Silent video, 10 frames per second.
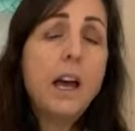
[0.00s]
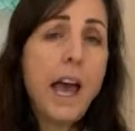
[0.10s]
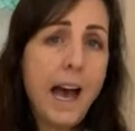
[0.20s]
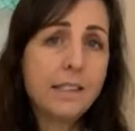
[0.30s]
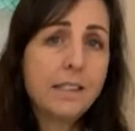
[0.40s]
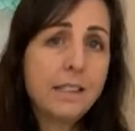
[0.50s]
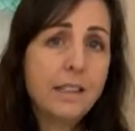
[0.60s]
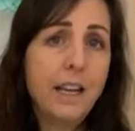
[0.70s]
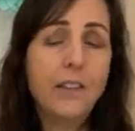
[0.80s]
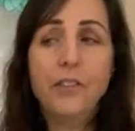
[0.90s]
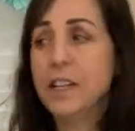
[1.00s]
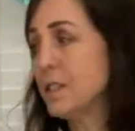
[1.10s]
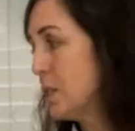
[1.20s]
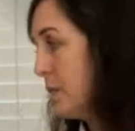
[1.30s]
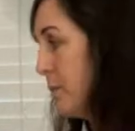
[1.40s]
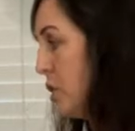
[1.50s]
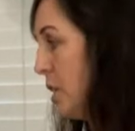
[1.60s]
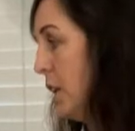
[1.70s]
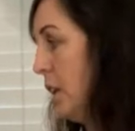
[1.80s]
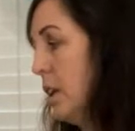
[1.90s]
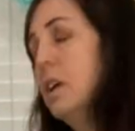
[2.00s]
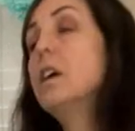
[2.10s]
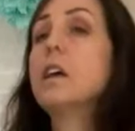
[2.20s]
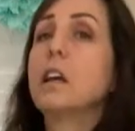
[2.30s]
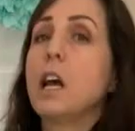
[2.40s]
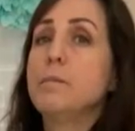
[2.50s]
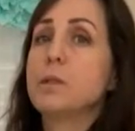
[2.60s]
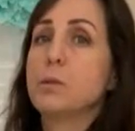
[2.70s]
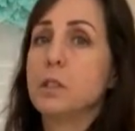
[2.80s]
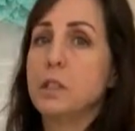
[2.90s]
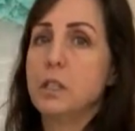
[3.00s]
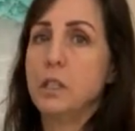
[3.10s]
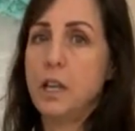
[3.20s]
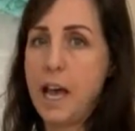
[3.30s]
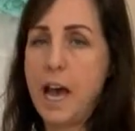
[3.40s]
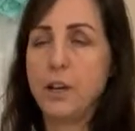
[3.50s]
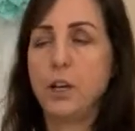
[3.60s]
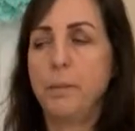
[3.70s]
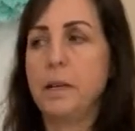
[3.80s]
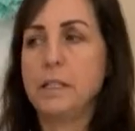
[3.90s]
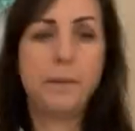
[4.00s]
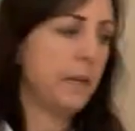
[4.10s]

hats, and this machine comes with the hat hoop, as I